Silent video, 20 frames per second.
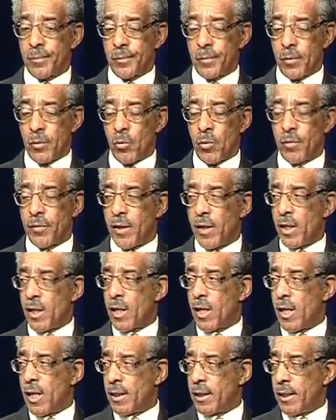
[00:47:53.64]
with their
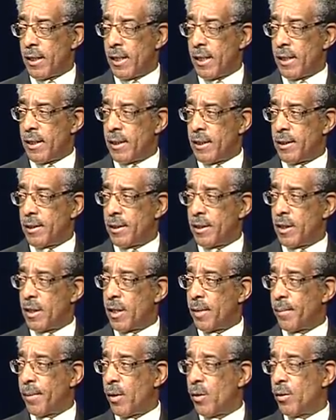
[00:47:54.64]
congregations and the
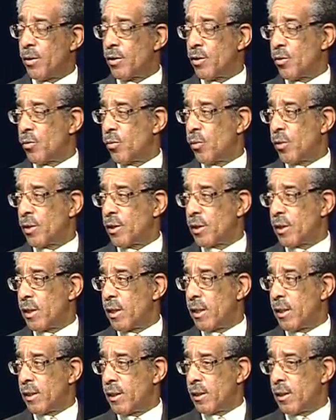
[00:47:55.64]
communities in which
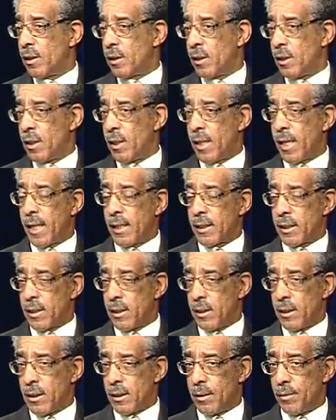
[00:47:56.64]
they're
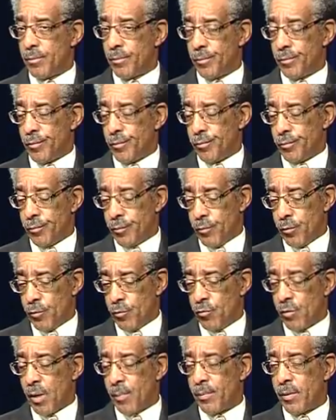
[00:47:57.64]
actually
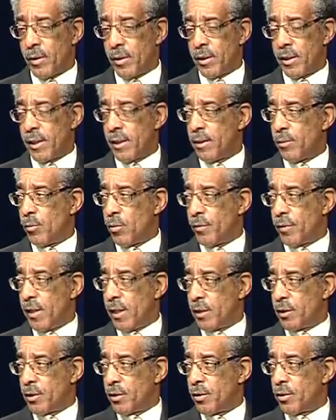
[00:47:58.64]
represented with their
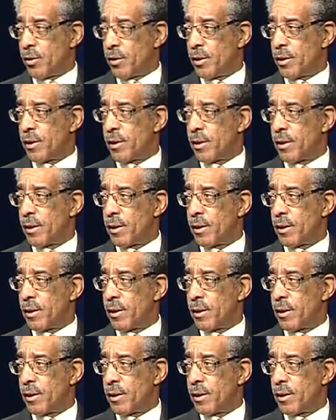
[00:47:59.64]
churches?